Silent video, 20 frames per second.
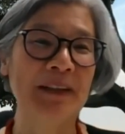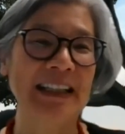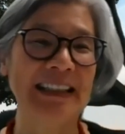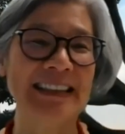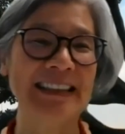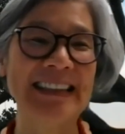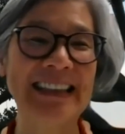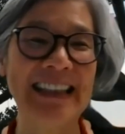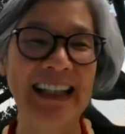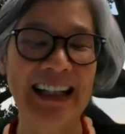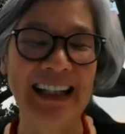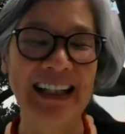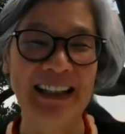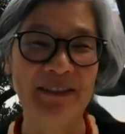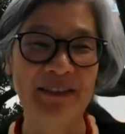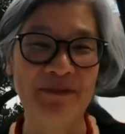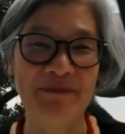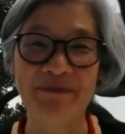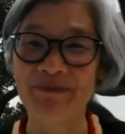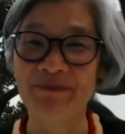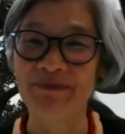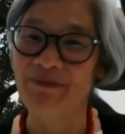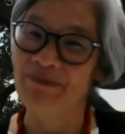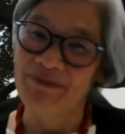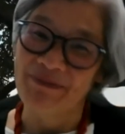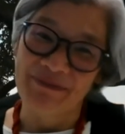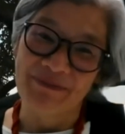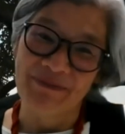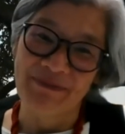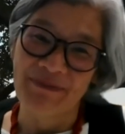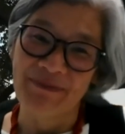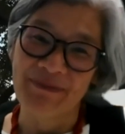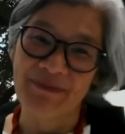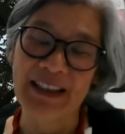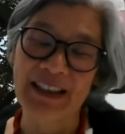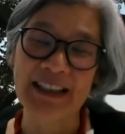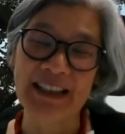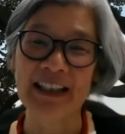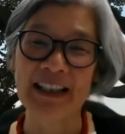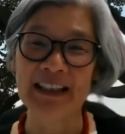But
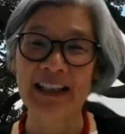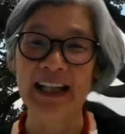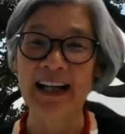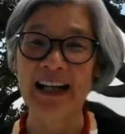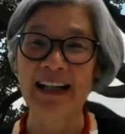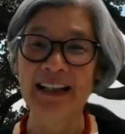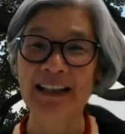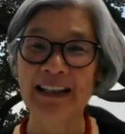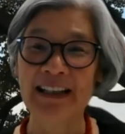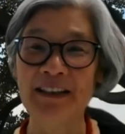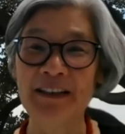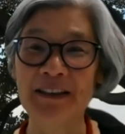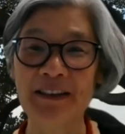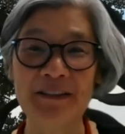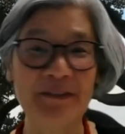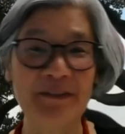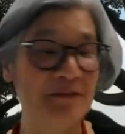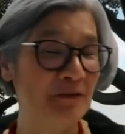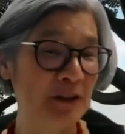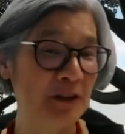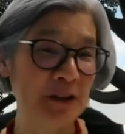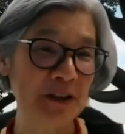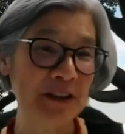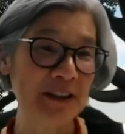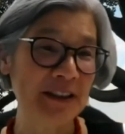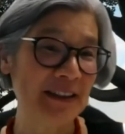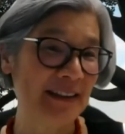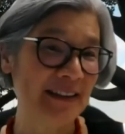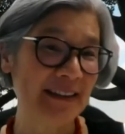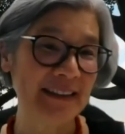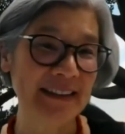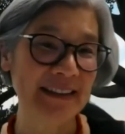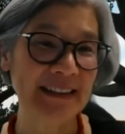shall I first,